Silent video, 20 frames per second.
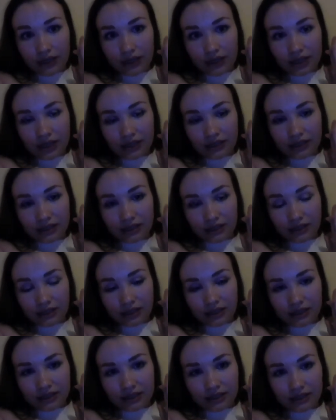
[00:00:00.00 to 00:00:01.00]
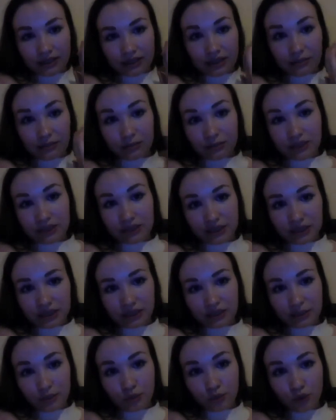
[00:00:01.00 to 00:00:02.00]
attend a meeting
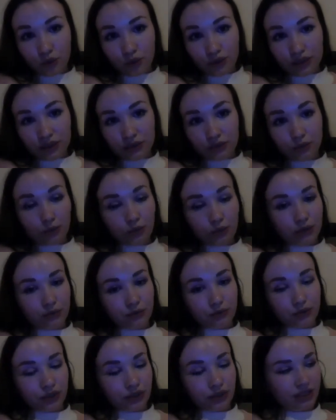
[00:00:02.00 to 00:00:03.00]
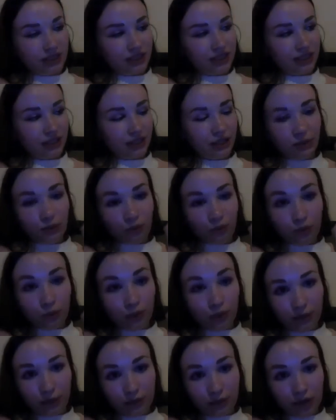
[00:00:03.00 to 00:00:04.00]
in the morning where we just see
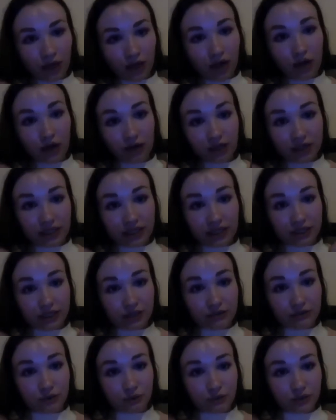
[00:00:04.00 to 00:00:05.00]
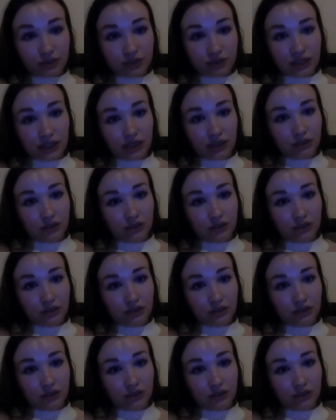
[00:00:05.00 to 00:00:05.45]
where we are allocated for the day.